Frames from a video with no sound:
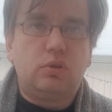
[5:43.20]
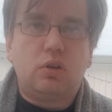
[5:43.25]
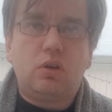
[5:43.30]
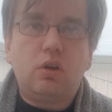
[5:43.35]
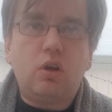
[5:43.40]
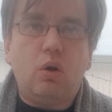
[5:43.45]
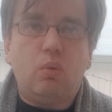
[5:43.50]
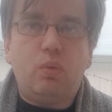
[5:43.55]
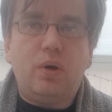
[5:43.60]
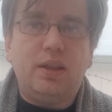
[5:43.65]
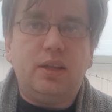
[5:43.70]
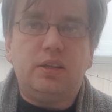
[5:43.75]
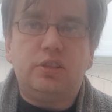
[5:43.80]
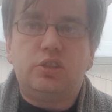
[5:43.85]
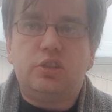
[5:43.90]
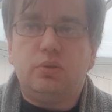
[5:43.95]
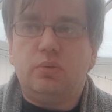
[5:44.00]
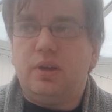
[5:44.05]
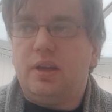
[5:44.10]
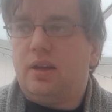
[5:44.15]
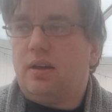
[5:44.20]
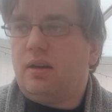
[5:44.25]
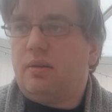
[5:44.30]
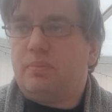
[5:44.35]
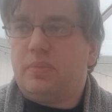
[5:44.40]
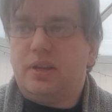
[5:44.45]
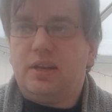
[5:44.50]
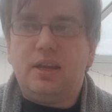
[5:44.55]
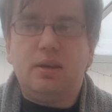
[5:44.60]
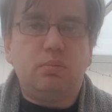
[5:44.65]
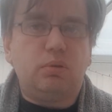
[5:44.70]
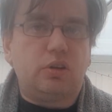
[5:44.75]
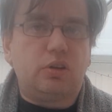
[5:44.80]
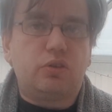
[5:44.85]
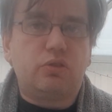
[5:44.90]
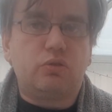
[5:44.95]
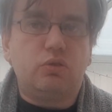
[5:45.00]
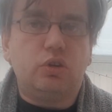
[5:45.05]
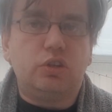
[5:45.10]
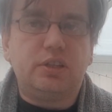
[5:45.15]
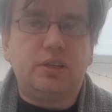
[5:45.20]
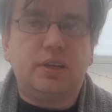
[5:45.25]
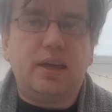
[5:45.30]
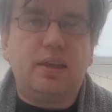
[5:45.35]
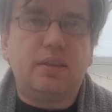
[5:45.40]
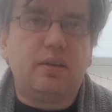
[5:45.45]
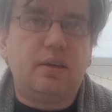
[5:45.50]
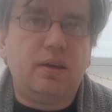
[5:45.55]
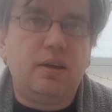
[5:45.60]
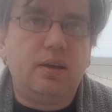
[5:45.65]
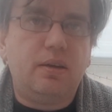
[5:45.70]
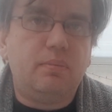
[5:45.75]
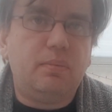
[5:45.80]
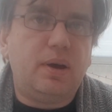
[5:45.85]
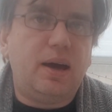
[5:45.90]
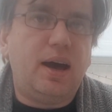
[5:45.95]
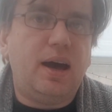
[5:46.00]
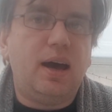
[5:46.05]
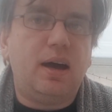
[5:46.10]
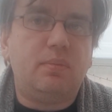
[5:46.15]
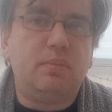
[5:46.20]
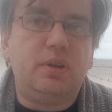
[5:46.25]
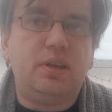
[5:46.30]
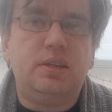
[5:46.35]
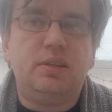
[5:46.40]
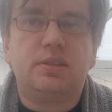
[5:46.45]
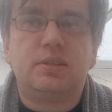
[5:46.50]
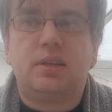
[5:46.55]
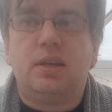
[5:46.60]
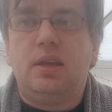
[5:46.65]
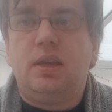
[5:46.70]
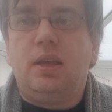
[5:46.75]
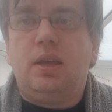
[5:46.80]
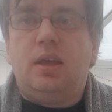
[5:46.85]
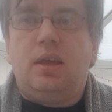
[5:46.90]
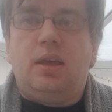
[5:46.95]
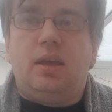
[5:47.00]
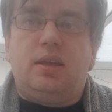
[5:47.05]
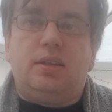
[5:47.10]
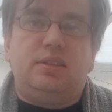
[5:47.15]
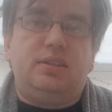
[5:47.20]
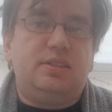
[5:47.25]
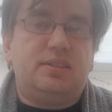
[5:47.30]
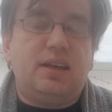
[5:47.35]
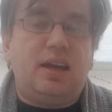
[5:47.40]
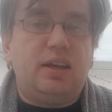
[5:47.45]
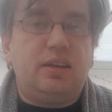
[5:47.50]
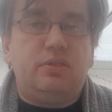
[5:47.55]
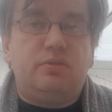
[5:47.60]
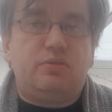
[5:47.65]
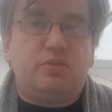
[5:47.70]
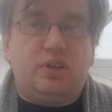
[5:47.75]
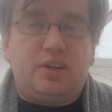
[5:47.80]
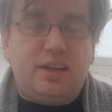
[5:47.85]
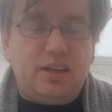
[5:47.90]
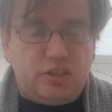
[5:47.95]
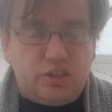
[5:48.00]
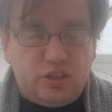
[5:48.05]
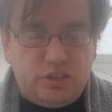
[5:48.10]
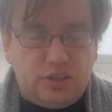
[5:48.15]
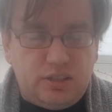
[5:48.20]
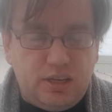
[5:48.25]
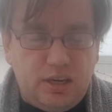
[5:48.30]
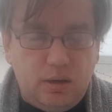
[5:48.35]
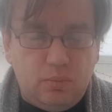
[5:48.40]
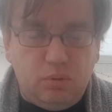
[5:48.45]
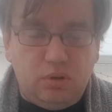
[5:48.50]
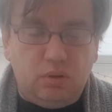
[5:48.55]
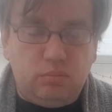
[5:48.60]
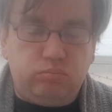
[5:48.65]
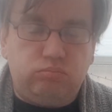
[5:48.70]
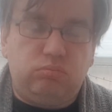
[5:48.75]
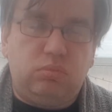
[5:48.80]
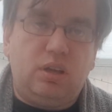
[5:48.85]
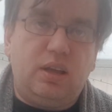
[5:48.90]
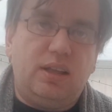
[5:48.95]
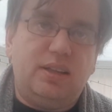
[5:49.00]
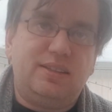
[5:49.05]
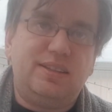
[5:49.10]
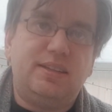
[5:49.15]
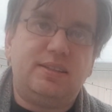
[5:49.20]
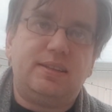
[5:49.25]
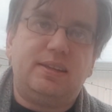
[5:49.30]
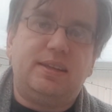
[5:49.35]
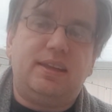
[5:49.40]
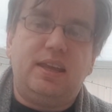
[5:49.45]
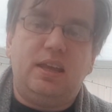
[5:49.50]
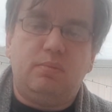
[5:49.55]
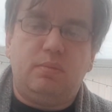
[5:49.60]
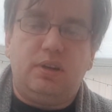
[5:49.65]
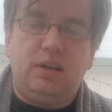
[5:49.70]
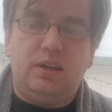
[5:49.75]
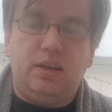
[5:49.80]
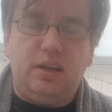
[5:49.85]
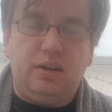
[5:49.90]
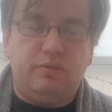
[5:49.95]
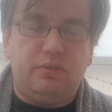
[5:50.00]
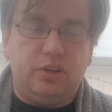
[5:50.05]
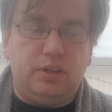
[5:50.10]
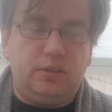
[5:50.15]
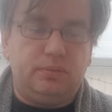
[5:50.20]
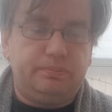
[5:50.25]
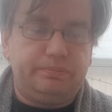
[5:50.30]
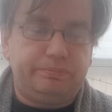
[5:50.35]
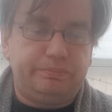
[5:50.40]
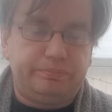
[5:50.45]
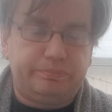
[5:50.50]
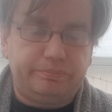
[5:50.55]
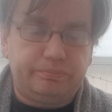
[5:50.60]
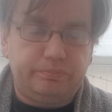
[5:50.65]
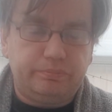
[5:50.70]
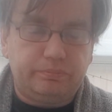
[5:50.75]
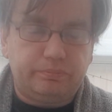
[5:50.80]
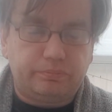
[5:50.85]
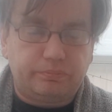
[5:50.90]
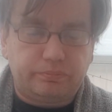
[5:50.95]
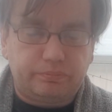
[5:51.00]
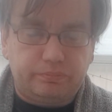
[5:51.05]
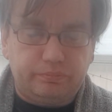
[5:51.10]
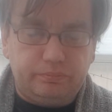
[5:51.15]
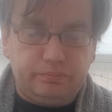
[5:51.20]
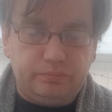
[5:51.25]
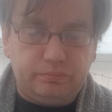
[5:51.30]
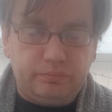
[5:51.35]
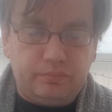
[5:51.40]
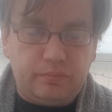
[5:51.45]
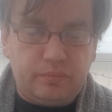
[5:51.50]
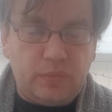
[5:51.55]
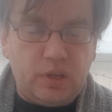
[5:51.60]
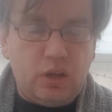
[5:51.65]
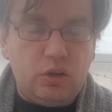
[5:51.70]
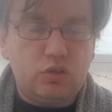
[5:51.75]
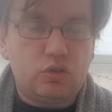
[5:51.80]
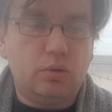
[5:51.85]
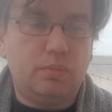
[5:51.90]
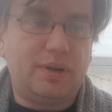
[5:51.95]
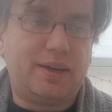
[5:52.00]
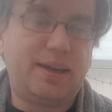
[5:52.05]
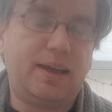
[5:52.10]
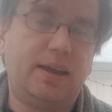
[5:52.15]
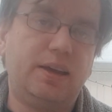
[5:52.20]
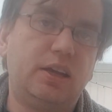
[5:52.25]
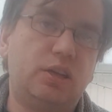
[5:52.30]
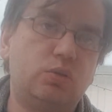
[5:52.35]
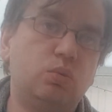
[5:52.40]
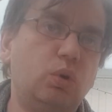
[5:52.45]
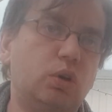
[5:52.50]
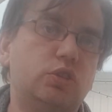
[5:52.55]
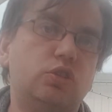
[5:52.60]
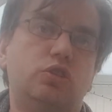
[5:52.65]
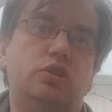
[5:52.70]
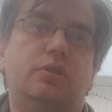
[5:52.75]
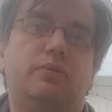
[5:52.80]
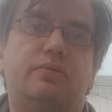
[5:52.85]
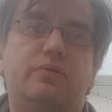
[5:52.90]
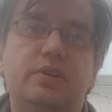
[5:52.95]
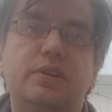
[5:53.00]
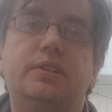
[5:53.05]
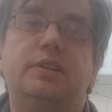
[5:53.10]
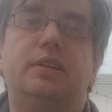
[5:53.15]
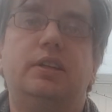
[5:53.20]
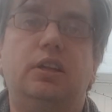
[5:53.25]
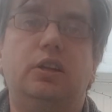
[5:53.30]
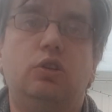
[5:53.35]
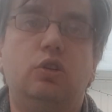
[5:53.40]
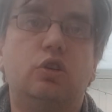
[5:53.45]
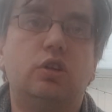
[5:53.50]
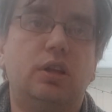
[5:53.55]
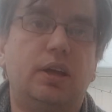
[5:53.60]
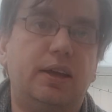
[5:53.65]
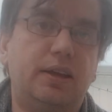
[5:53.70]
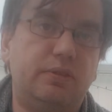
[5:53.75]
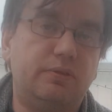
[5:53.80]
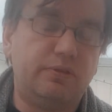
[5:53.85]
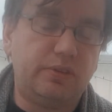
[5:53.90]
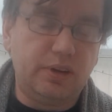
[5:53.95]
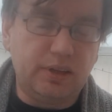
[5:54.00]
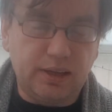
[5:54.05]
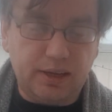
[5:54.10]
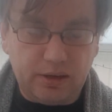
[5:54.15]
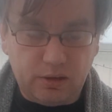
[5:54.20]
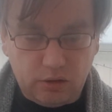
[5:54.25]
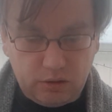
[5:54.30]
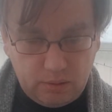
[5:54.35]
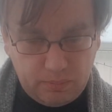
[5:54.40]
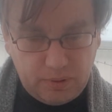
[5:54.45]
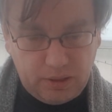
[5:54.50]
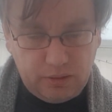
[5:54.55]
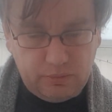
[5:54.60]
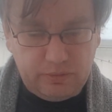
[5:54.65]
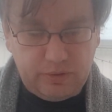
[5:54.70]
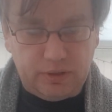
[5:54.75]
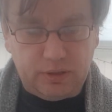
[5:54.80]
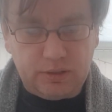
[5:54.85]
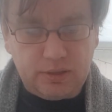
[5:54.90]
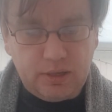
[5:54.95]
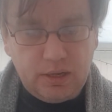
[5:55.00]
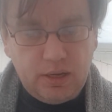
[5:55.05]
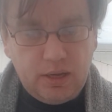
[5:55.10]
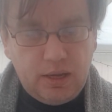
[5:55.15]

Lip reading: got well into it. I've been able to throw together my armies, designed for kitchen table, decent game in an evening. So mechanics, what does it physically look like and feel like on the battlefield?